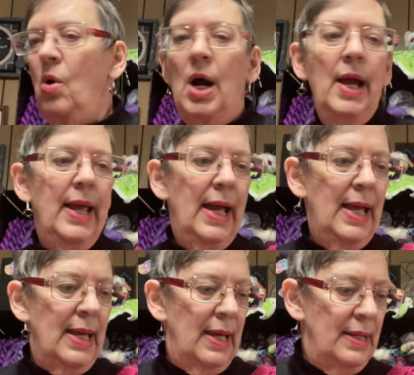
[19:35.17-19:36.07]
I
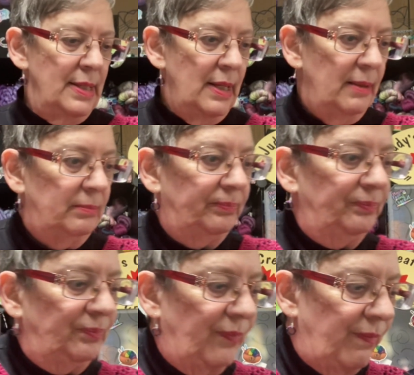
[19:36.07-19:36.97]
had,
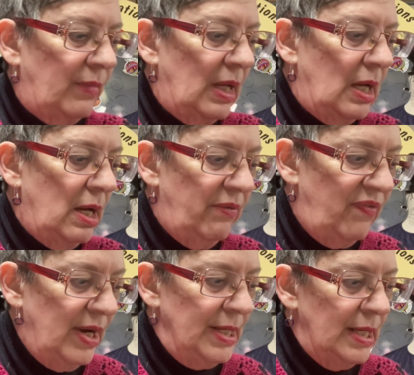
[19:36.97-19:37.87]

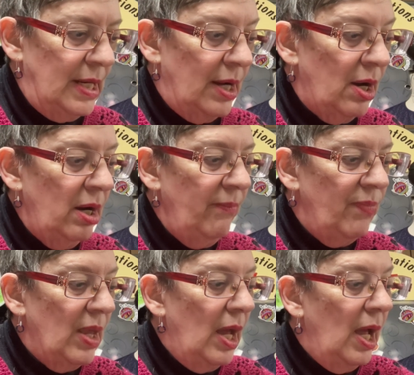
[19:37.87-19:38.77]
find it here,
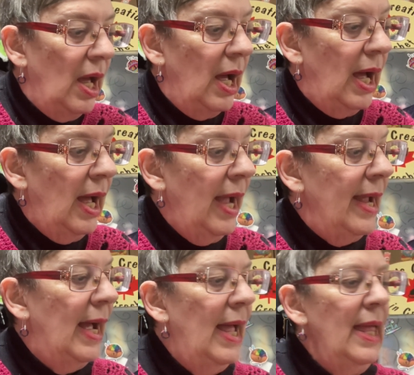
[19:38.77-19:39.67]
I
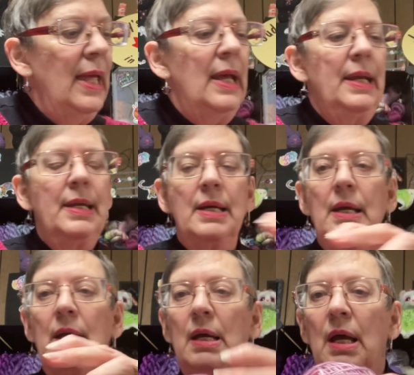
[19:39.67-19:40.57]
had
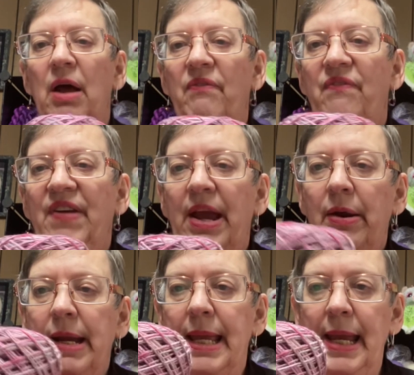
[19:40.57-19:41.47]
a
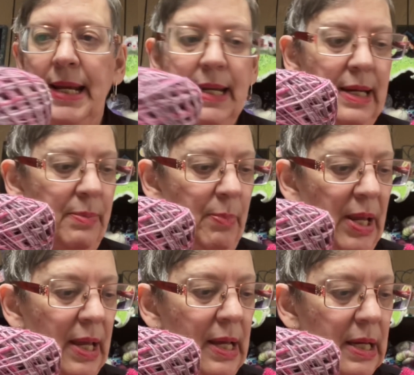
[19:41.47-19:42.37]
variegated
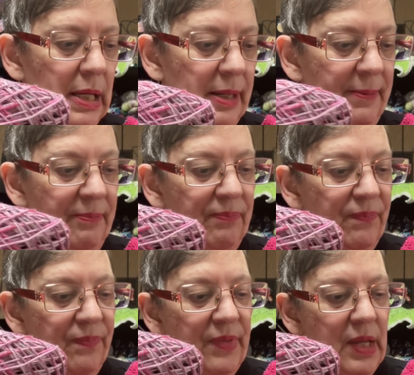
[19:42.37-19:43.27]
pink,
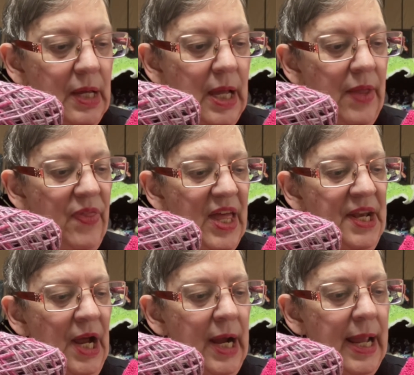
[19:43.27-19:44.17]
and then
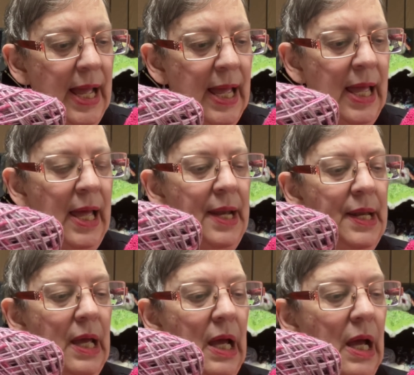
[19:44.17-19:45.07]
I had
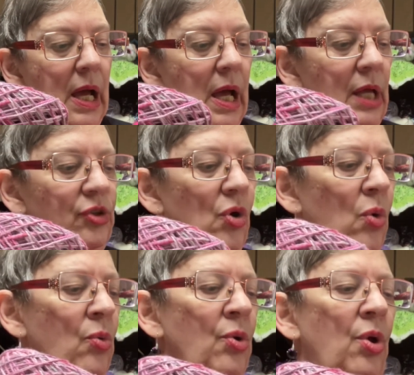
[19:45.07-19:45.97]
a
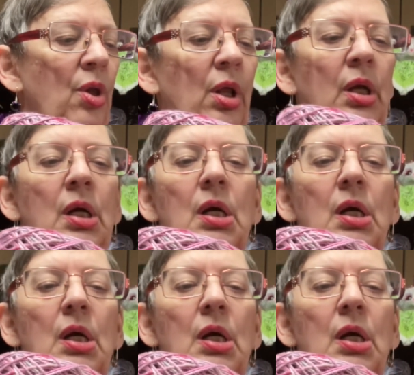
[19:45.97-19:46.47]
tonal